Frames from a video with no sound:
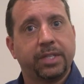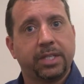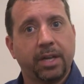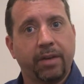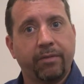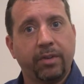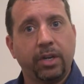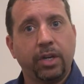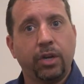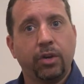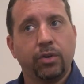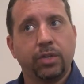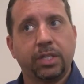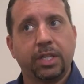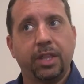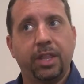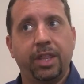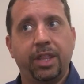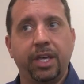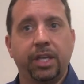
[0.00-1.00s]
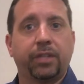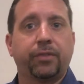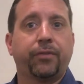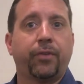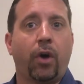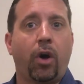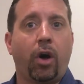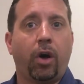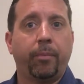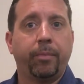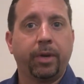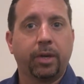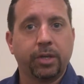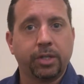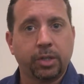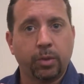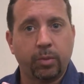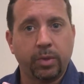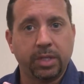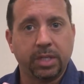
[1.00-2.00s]
7 years this fall,
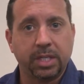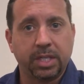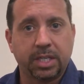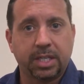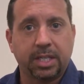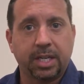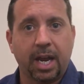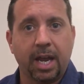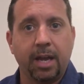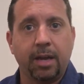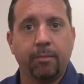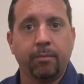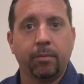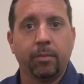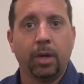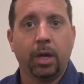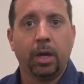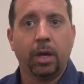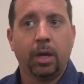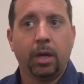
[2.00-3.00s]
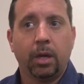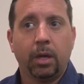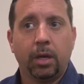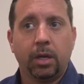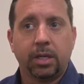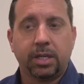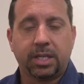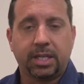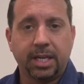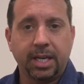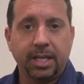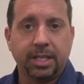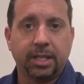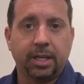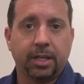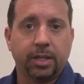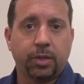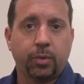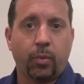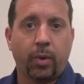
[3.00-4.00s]
because it was the same
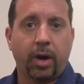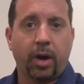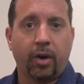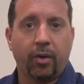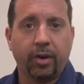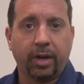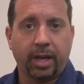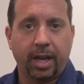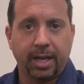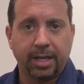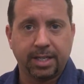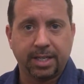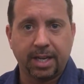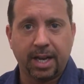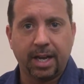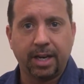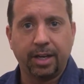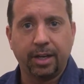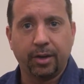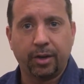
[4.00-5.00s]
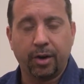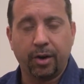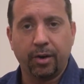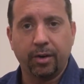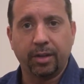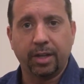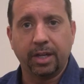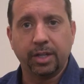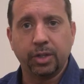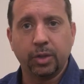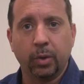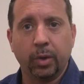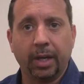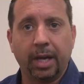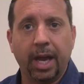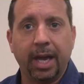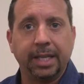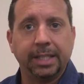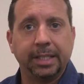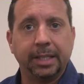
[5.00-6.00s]
season as when Hurricane Sandy occurred that Zurich
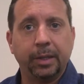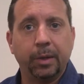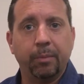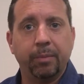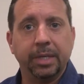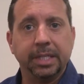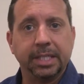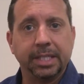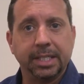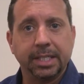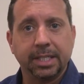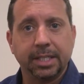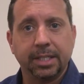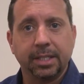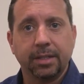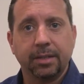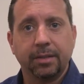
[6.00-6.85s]
exited the business.